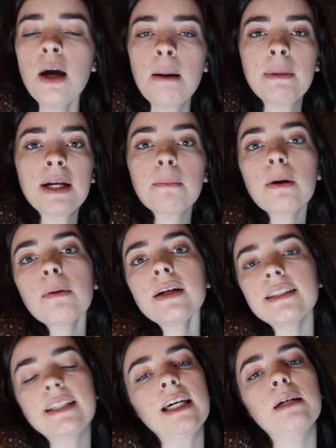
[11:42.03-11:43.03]
My number
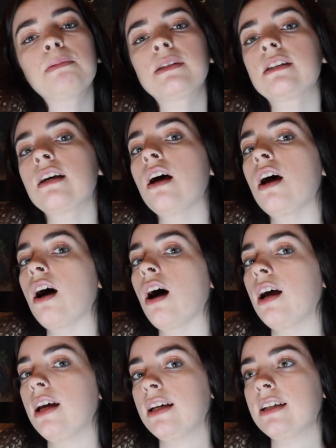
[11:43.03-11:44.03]
one tips
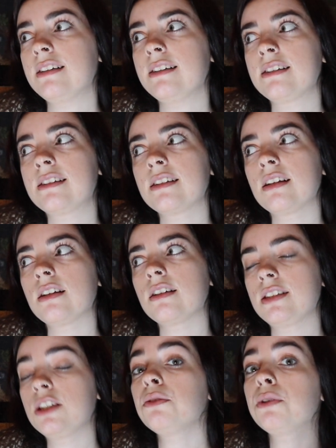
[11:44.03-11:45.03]
is
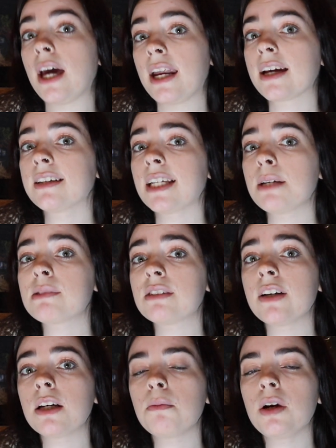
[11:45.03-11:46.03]
to getting a tame
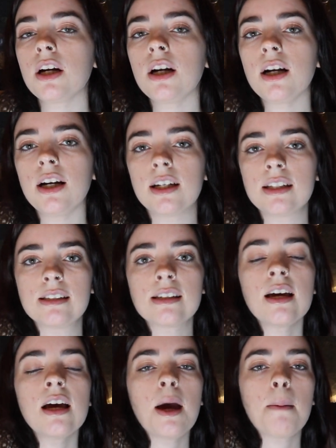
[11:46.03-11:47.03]
Savannah monitor is
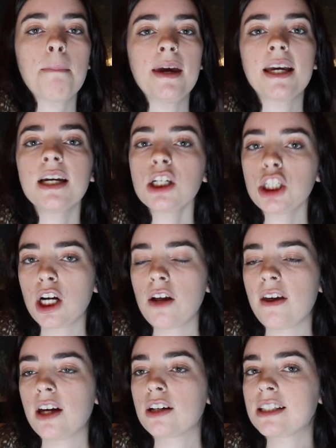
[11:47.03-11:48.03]
making sure
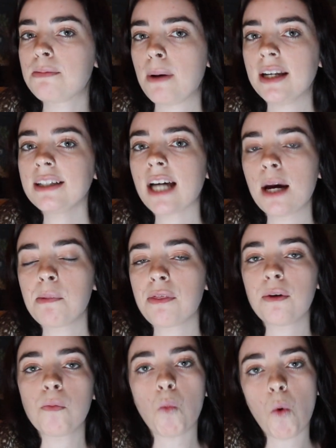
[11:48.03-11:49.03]
that you're spending time with
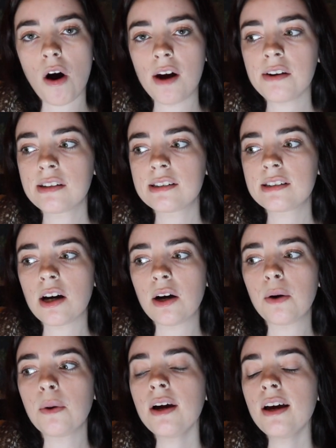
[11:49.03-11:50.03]
them once.
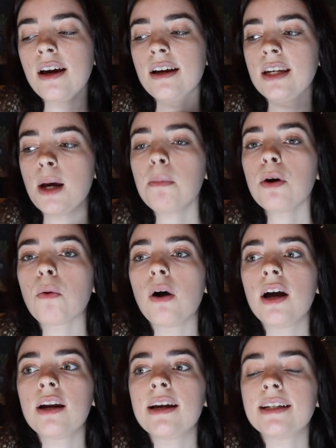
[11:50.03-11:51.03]
So number
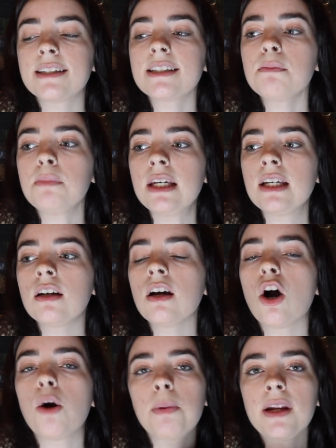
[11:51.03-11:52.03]
one, it doesn't mean
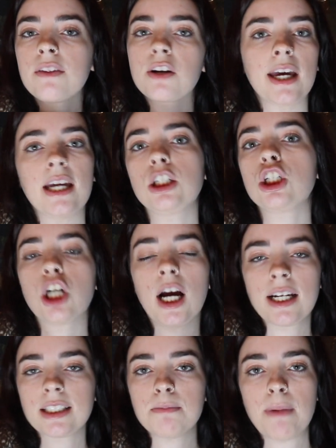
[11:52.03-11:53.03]
opening their cage and
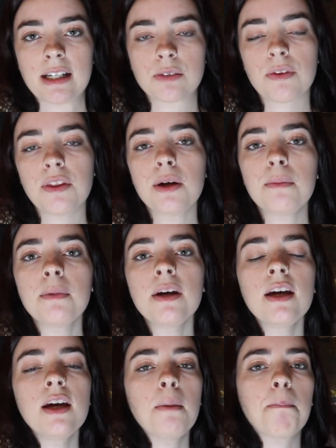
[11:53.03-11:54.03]
trying to mess with them.
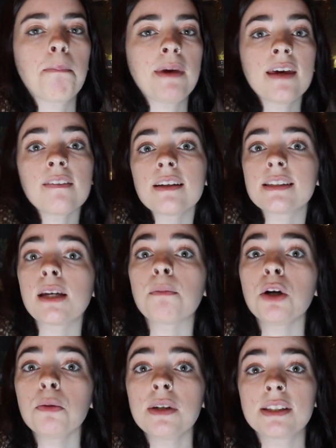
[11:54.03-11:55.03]
Be in the same
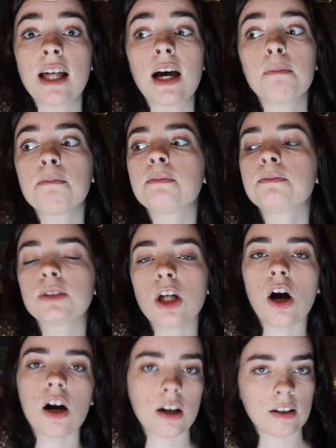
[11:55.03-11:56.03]
room as them,
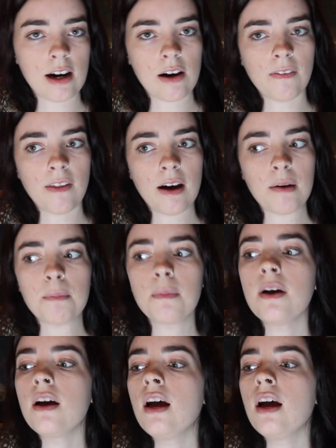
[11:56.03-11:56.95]
talk around them,